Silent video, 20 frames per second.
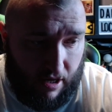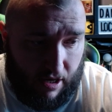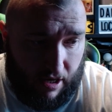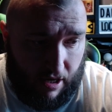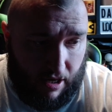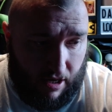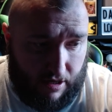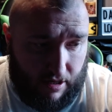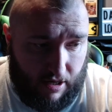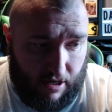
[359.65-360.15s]

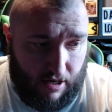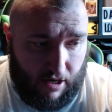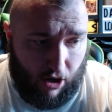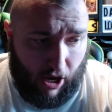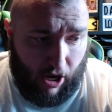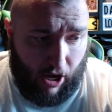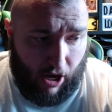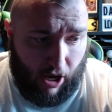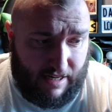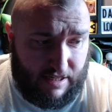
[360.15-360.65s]
And I
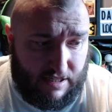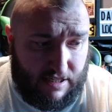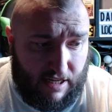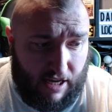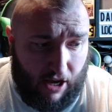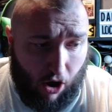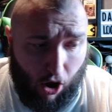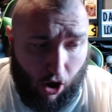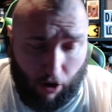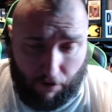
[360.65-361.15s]
actually
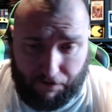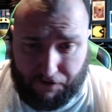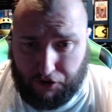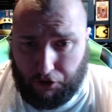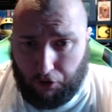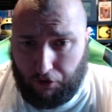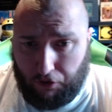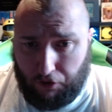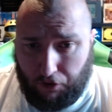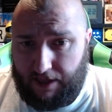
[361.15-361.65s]
half
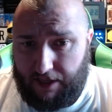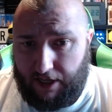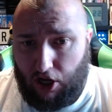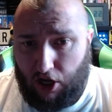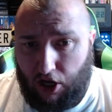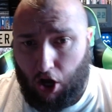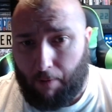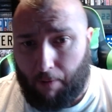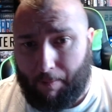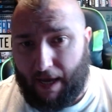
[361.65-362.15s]
saw it in the
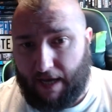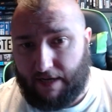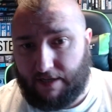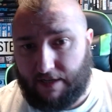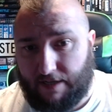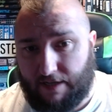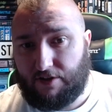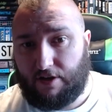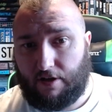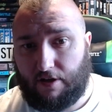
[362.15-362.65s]
comments
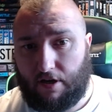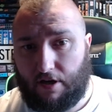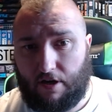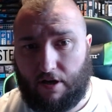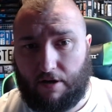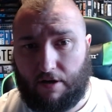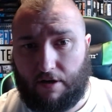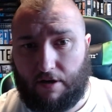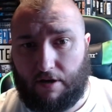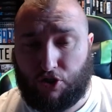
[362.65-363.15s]
that
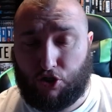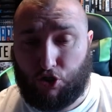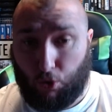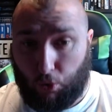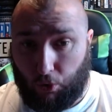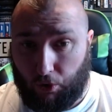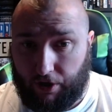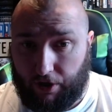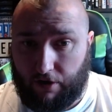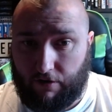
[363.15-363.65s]

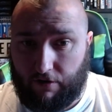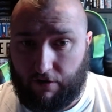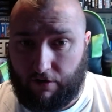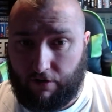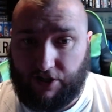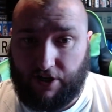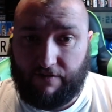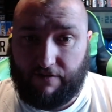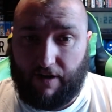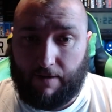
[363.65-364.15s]
Shaun,
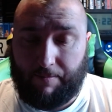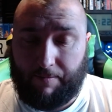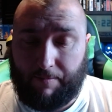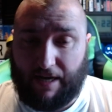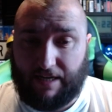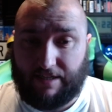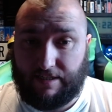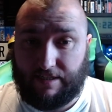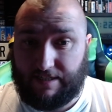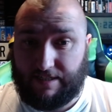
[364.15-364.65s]
HoraitoVanBasten,